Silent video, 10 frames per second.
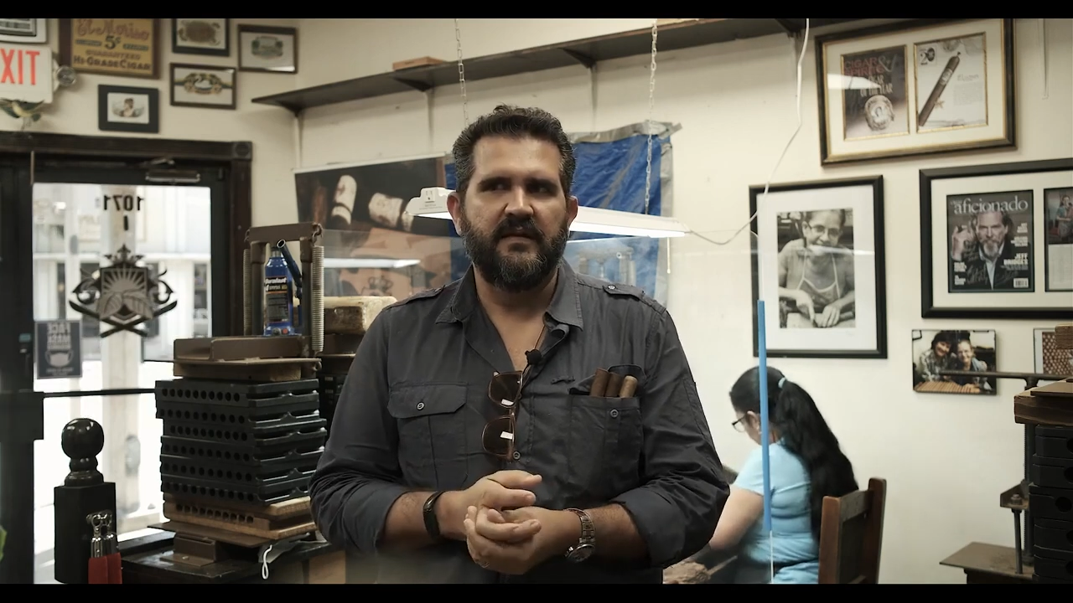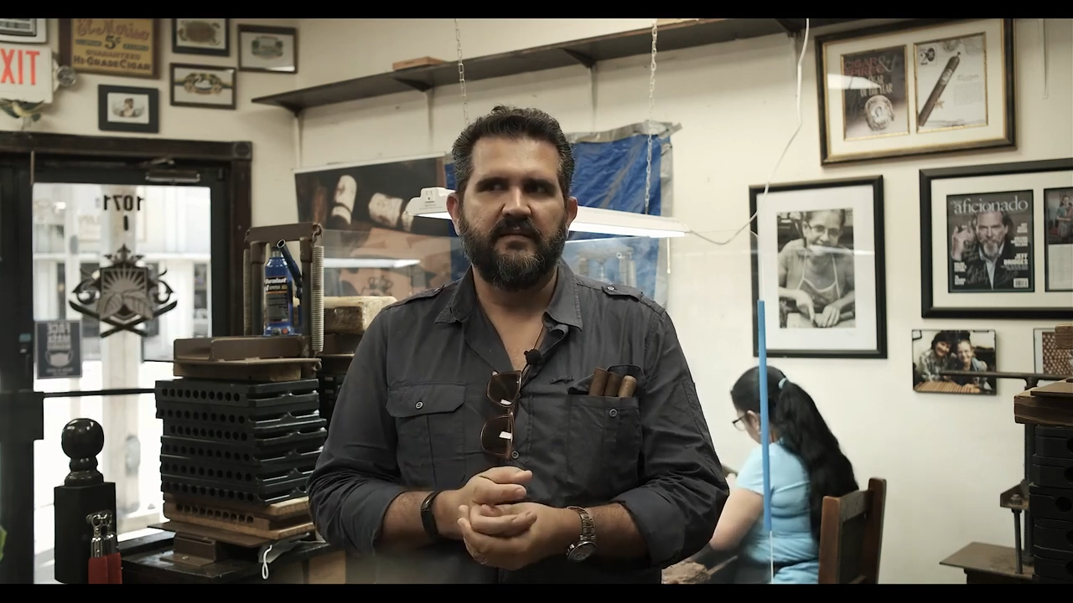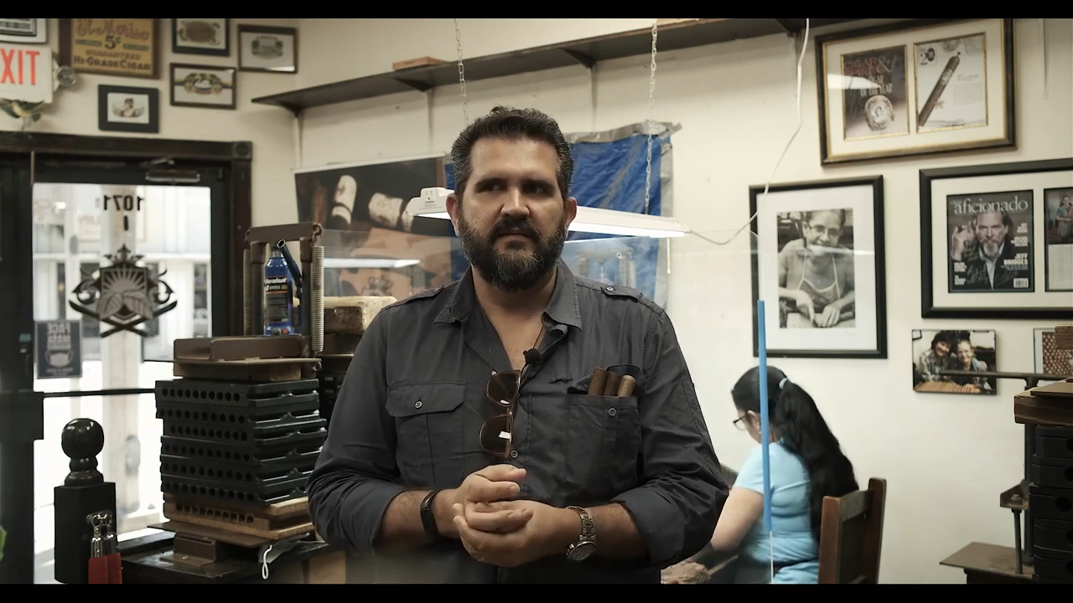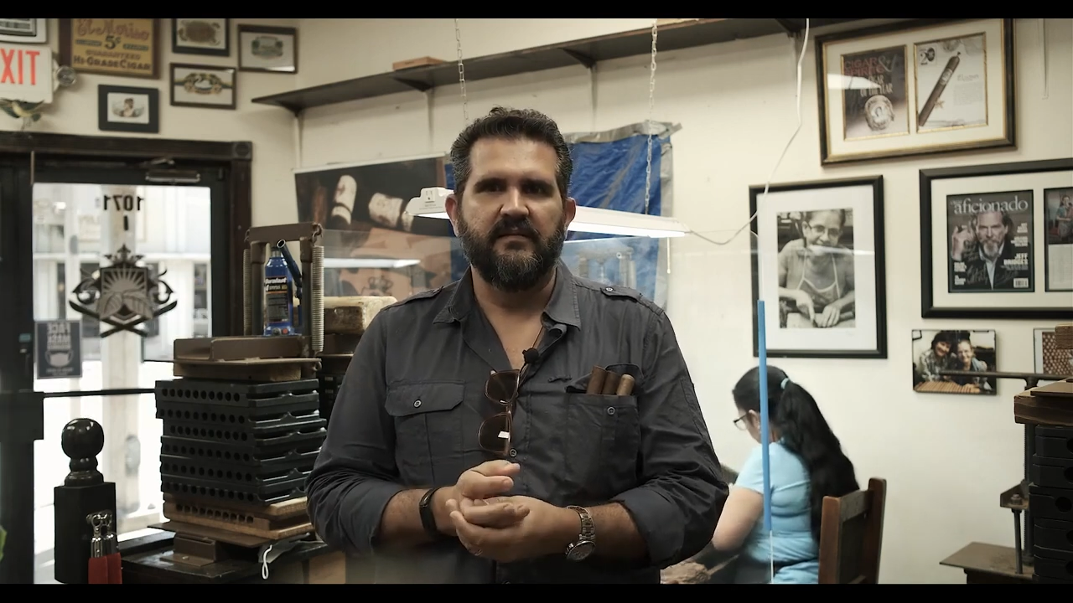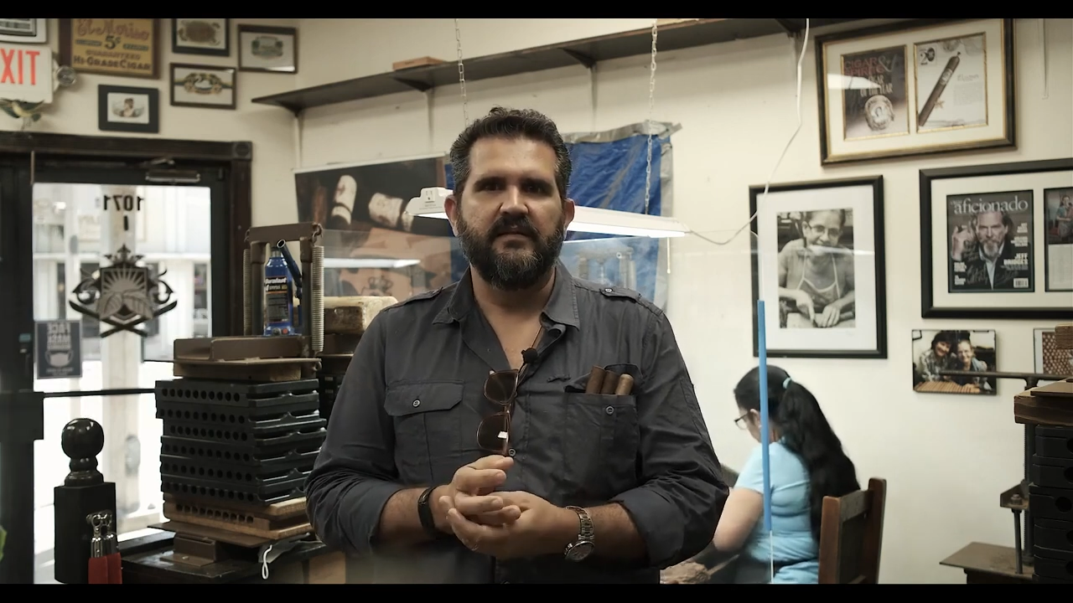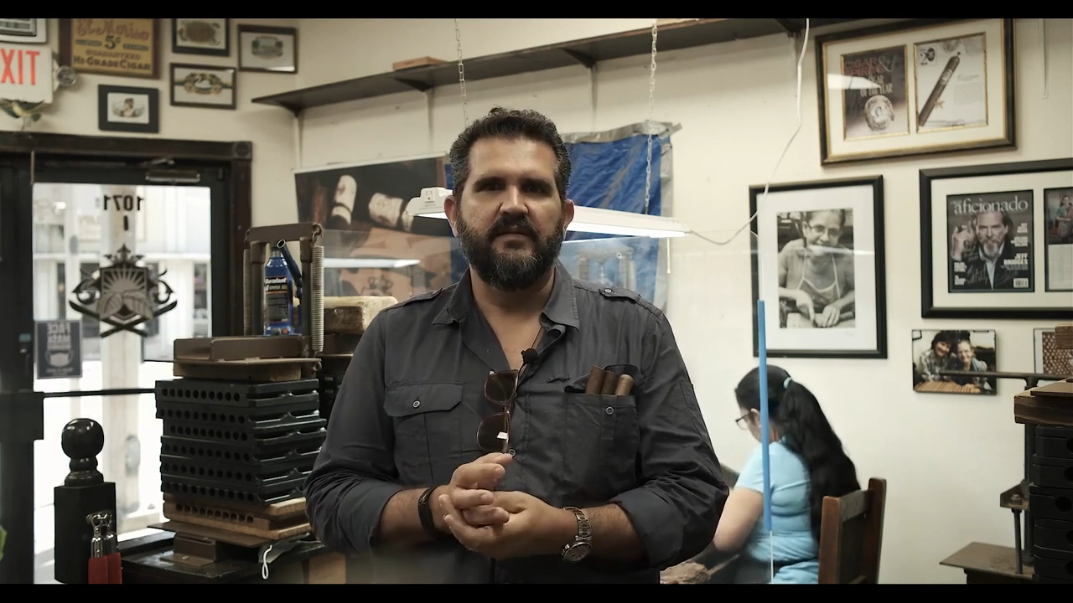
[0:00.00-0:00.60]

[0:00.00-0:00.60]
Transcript: in early